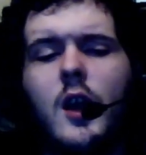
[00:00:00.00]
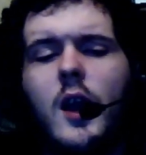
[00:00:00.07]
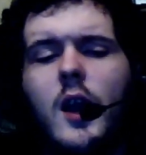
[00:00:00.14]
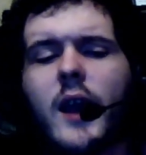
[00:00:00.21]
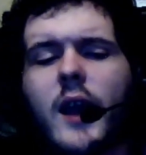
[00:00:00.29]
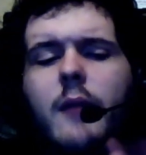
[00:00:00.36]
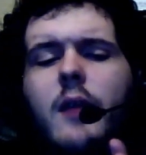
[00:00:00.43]

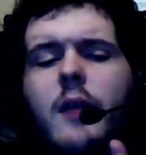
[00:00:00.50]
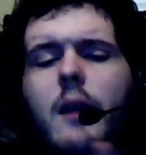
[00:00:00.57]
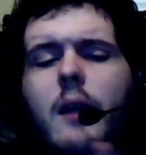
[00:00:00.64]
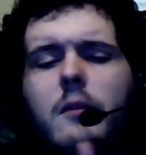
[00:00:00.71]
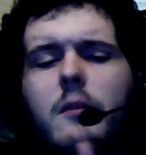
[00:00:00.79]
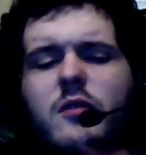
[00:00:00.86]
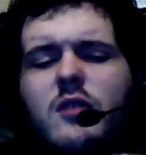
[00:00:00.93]

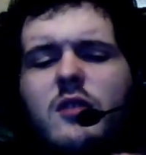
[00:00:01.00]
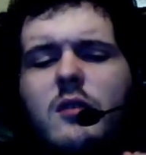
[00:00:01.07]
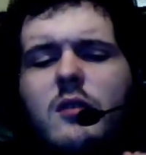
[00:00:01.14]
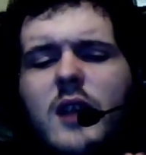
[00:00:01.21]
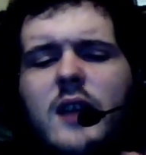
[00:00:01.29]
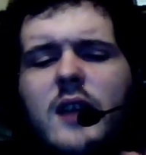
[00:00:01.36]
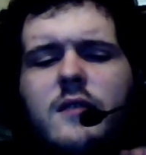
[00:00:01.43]
It was still
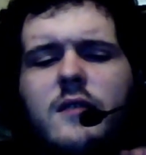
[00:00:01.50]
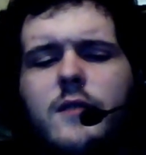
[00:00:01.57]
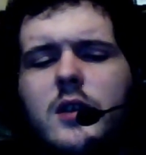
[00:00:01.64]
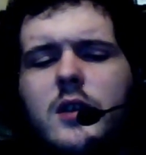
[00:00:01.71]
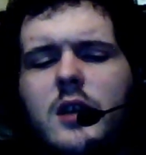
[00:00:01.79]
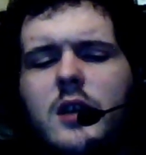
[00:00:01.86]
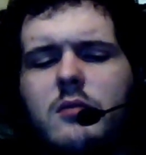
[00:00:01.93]
kind of fun though.